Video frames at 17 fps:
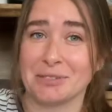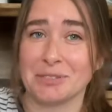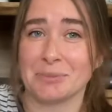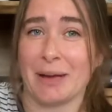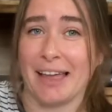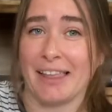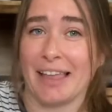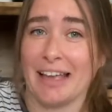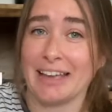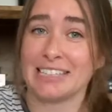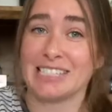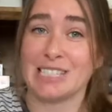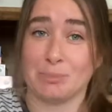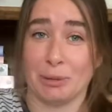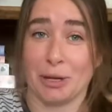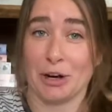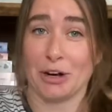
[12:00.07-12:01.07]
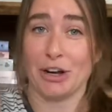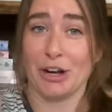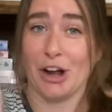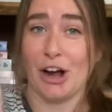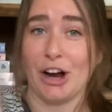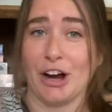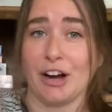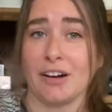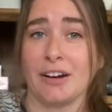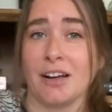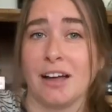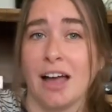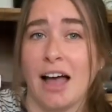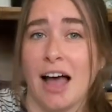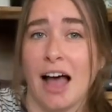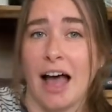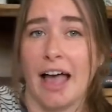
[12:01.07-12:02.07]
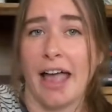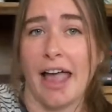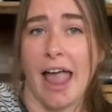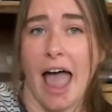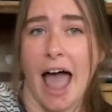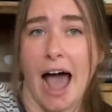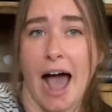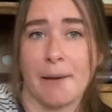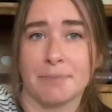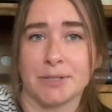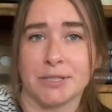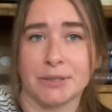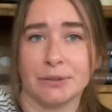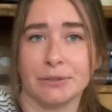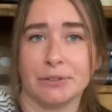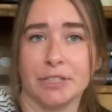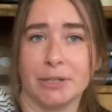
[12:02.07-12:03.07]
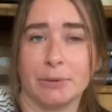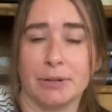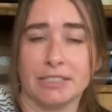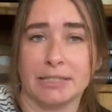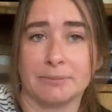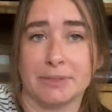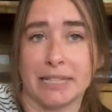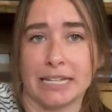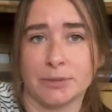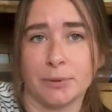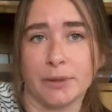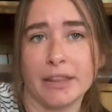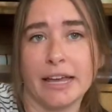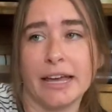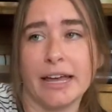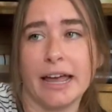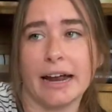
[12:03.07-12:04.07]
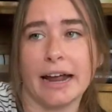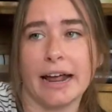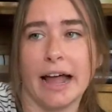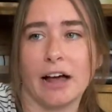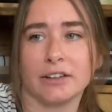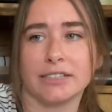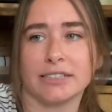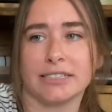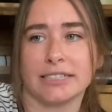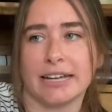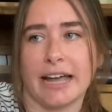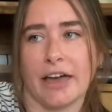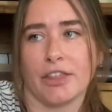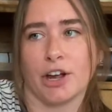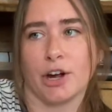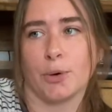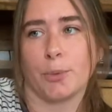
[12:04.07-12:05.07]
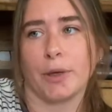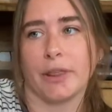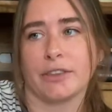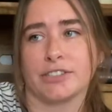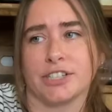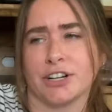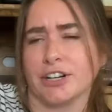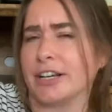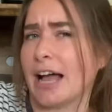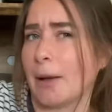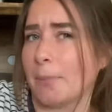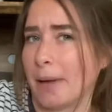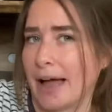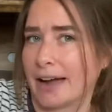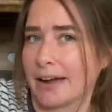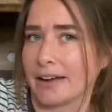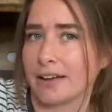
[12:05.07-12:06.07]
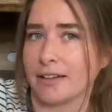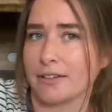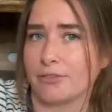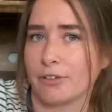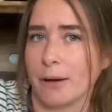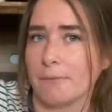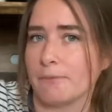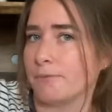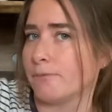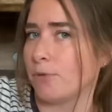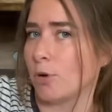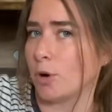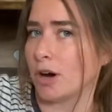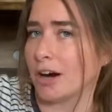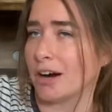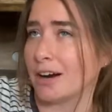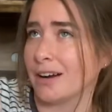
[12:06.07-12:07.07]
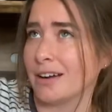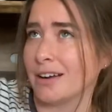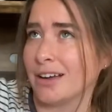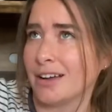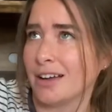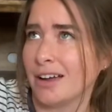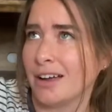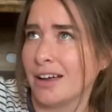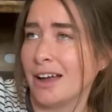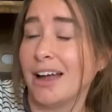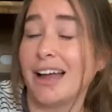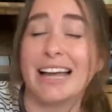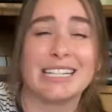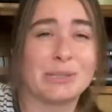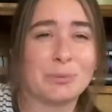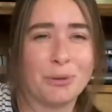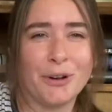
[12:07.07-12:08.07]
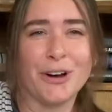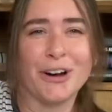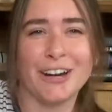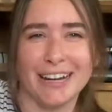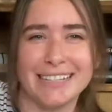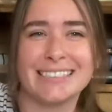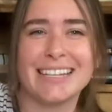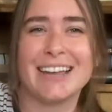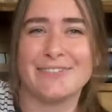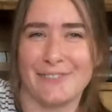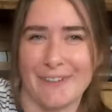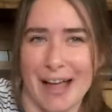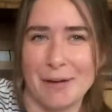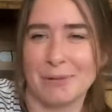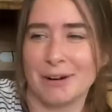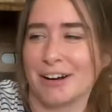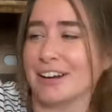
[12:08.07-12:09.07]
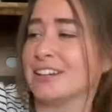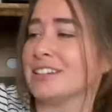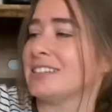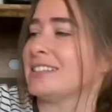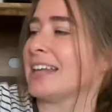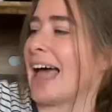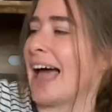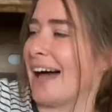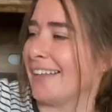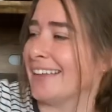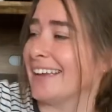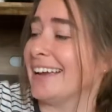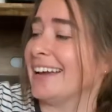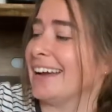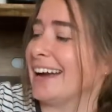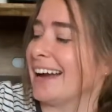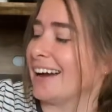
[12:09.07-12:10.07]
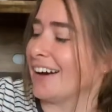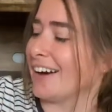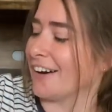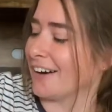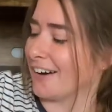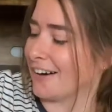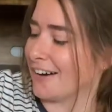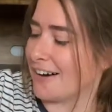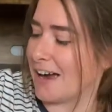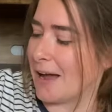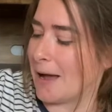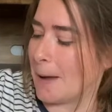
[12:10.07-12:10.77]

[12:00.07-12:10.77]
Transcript: was my like spirit yarn. I absolutely was obsessed with it, and I held it together with Surrey Alpaca from Fort Explorer Knits and Fibers. Allie, her